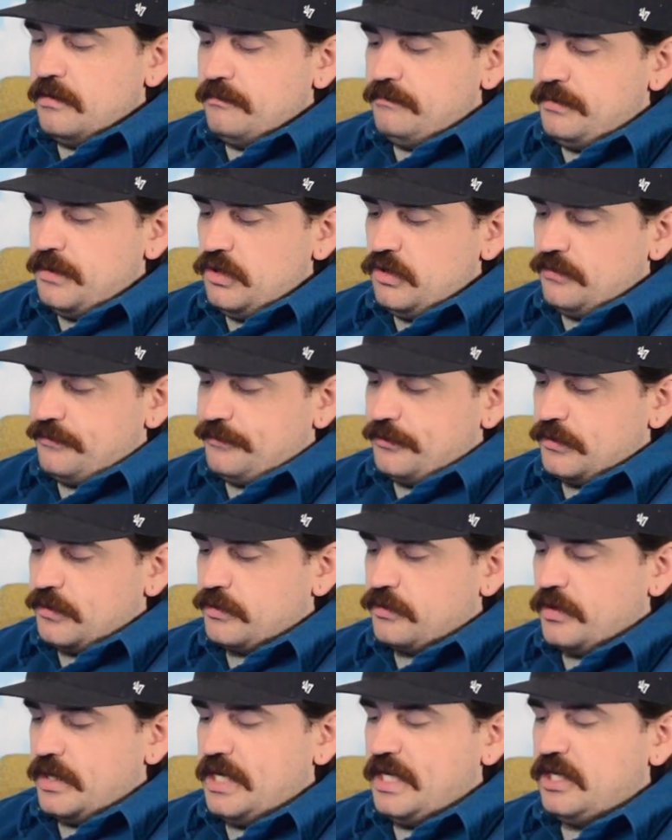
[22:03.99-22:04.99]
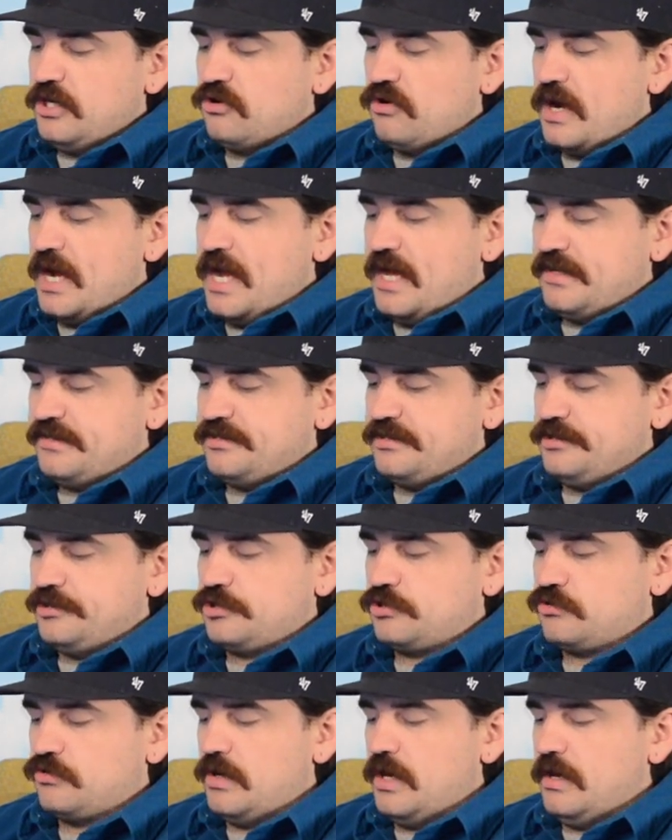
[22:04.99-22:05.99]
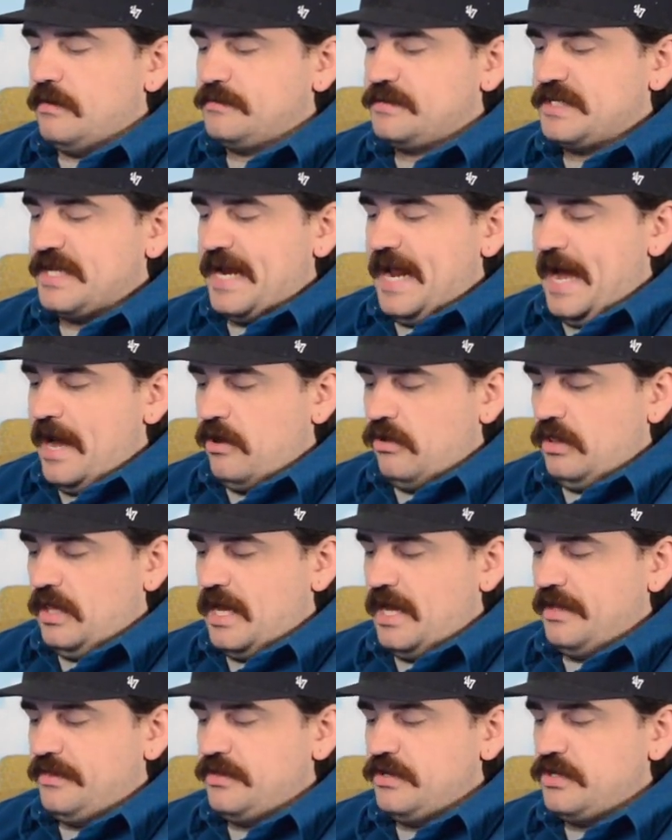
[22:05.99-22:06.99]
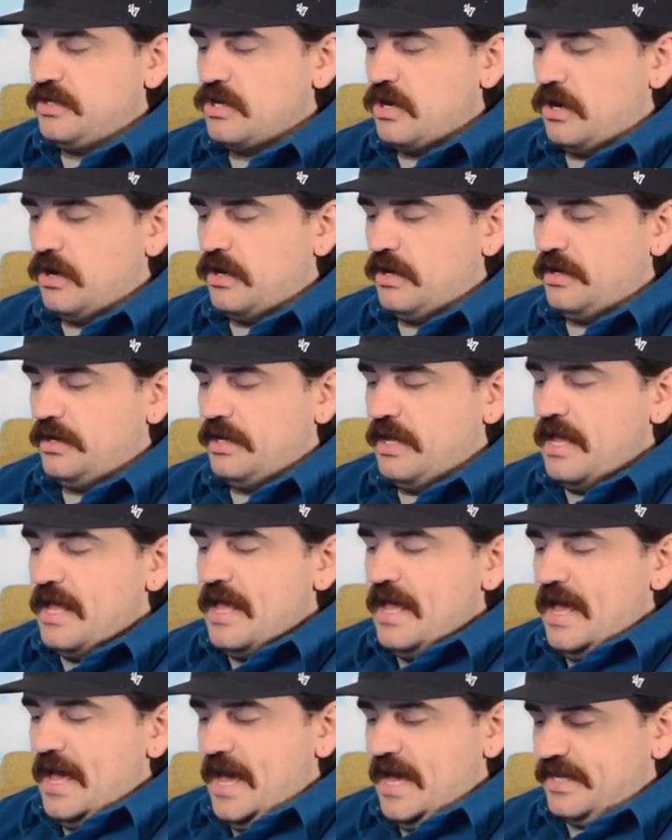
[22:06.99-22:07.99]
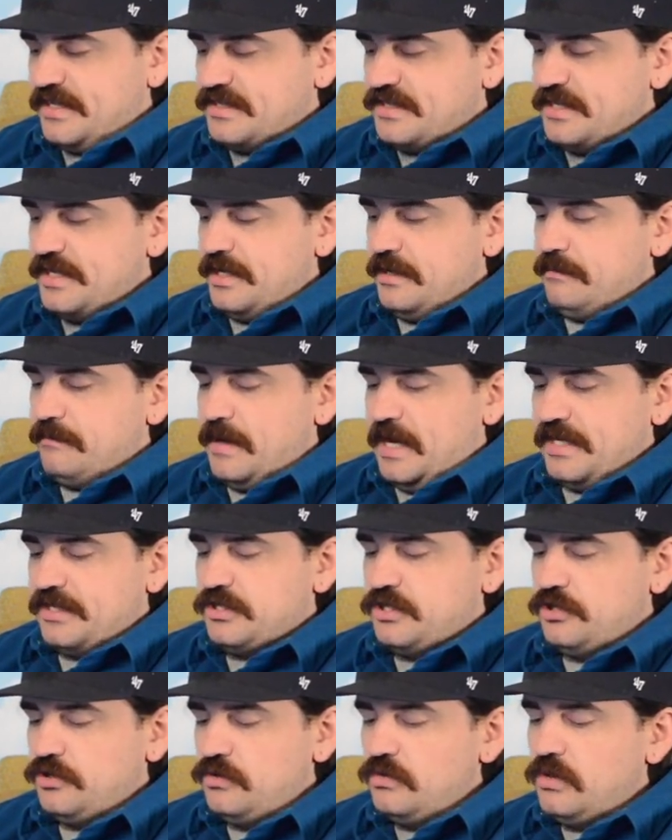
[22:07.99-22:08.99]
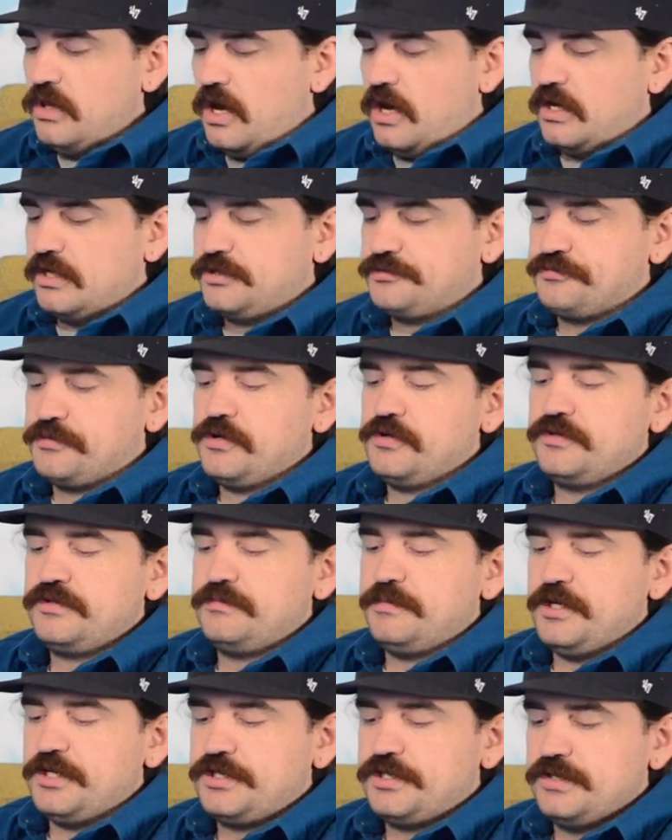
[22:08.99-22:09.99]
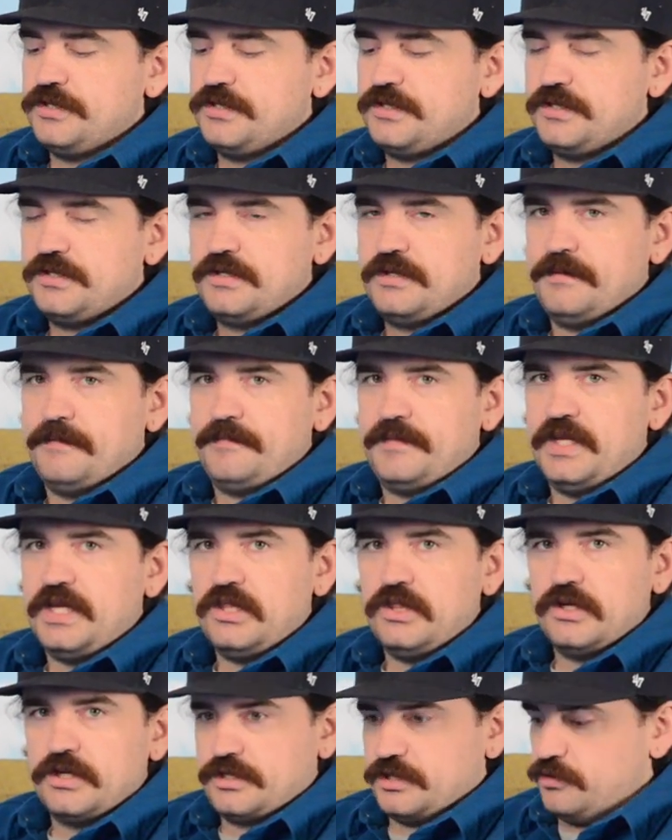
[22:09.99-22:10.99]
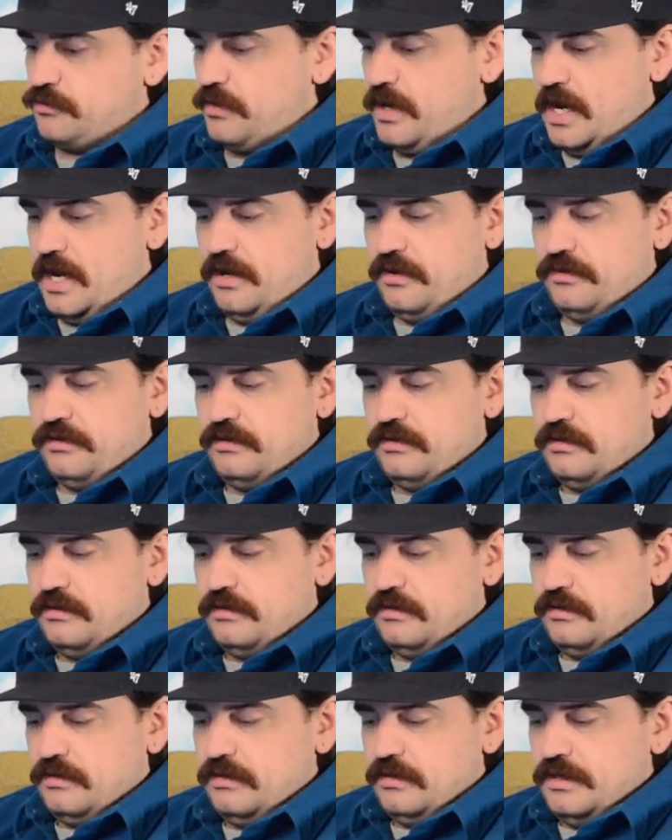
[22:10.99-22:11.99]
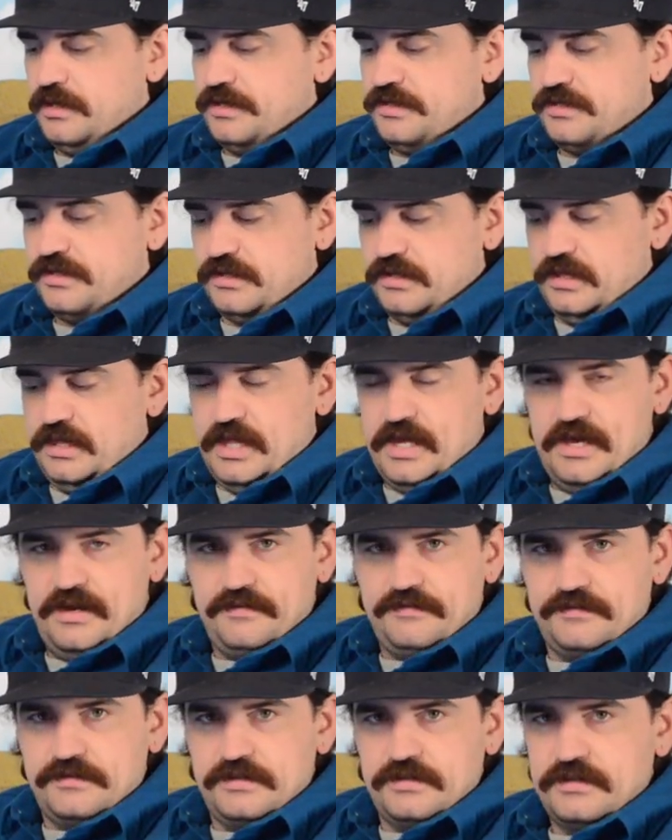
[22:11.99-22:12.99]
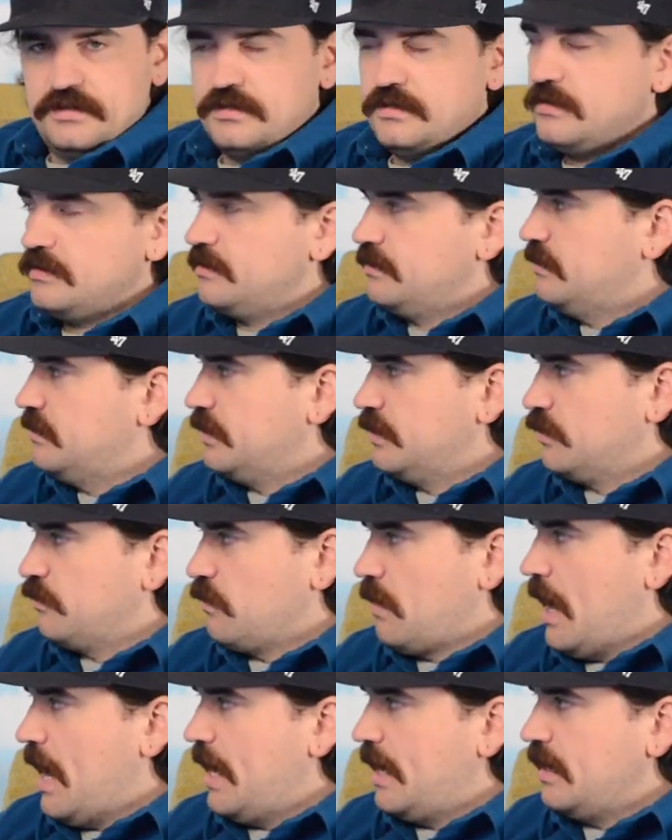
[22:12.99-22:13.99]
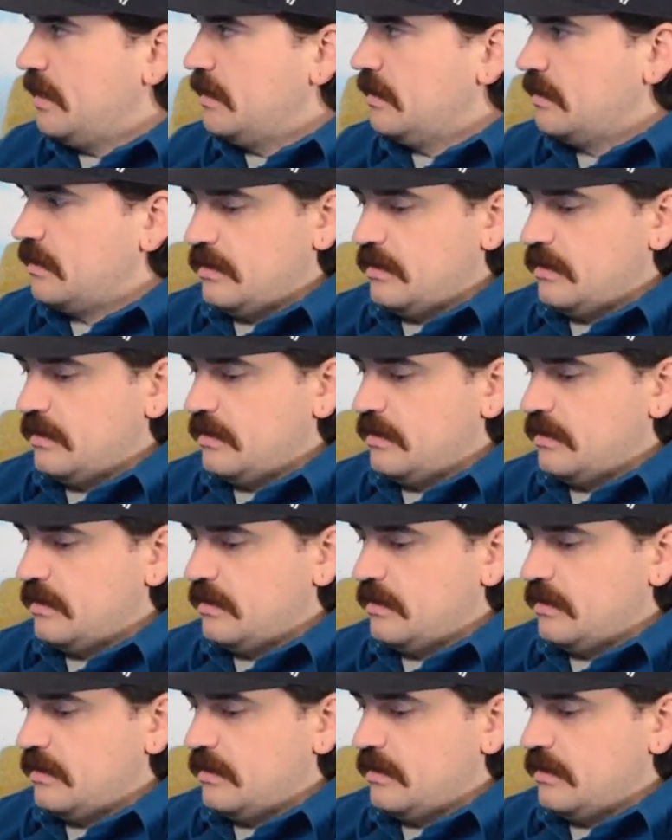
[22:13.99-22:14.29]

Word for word: Beautiful green grass and shrubs that outlined the yard, accented by two large rose bushes. He looked around, to the left, to the right,